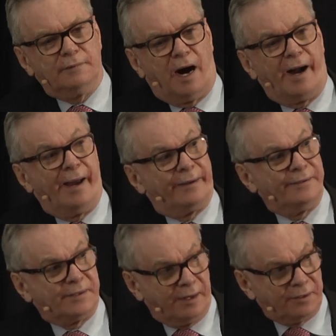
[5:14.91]
I had
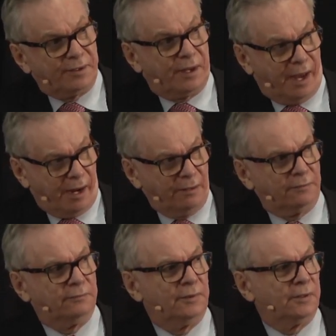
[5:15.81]
intended again
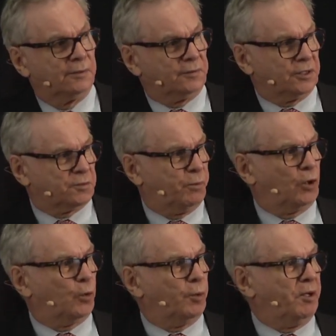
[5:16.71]
that this
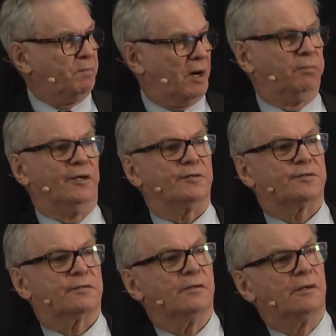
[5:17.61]
book would be
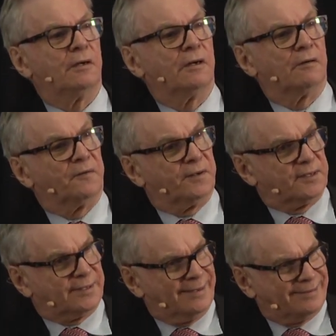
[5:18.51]
published for the
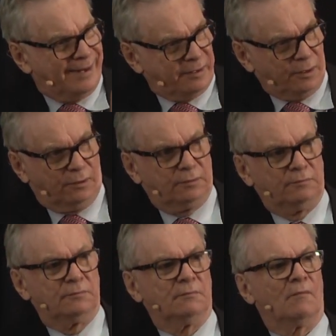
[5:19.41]
centennial
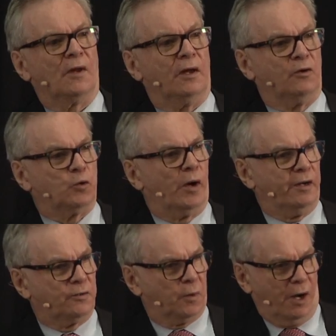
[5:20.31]
in
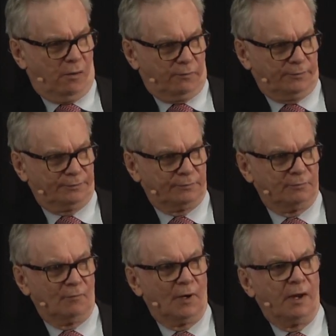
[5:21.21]
twenty twelve.
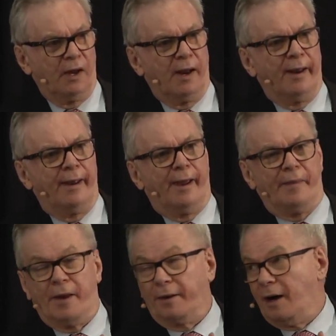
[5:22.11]

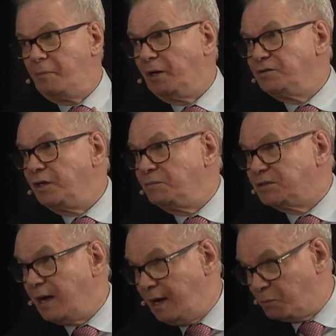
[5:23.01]
And then a guy by James
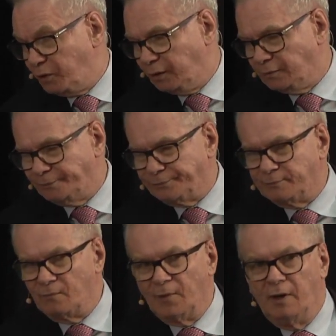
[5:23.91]
Cameron
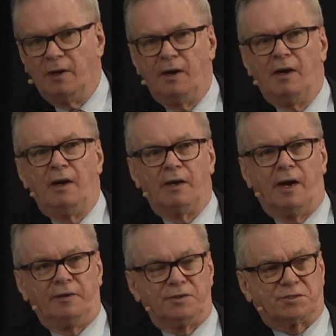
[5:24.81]

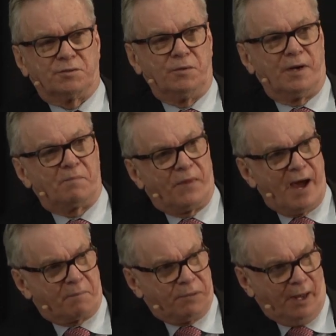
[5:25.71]
kind of screwed up
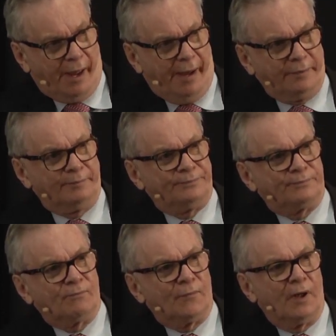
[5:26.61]
that plan
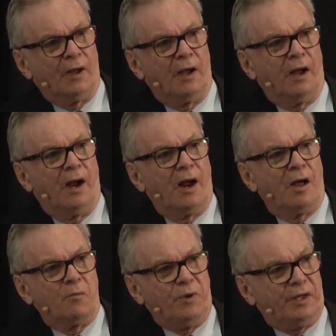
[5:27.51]

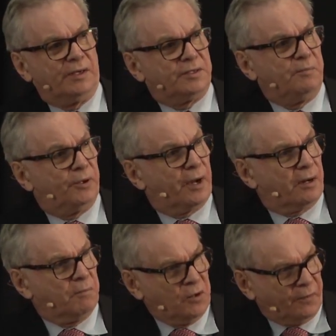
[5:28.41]
because he put out
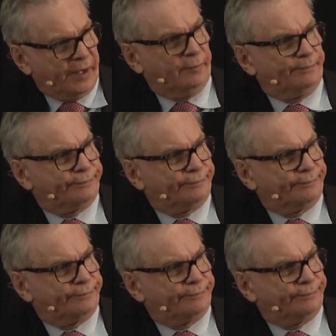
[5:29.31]
a movie.